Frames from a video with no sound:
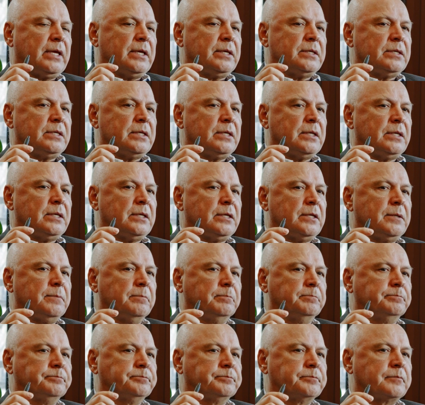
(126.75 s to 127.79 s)
In the
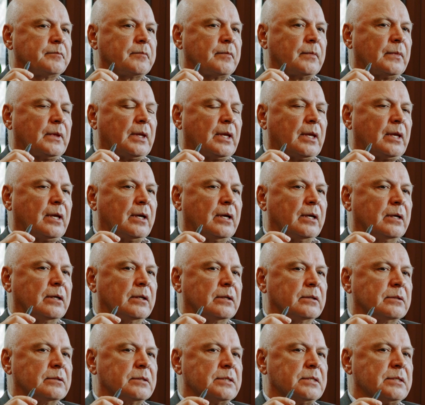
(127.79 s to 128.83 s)

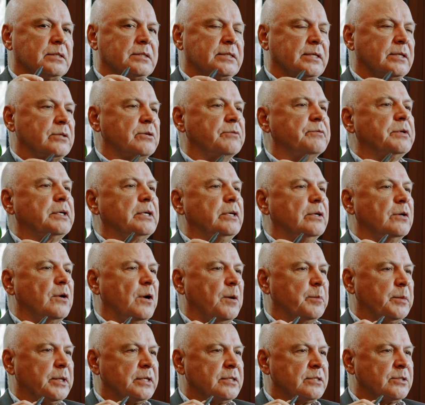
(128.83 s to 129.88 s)
set of
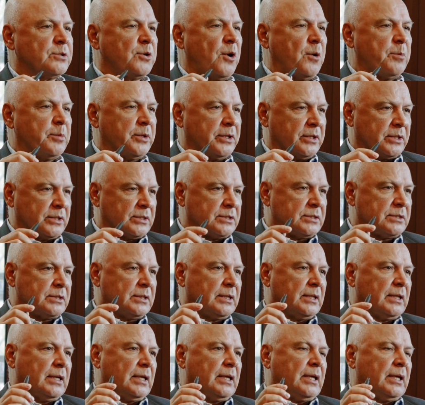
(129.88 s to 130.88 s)
economics topics,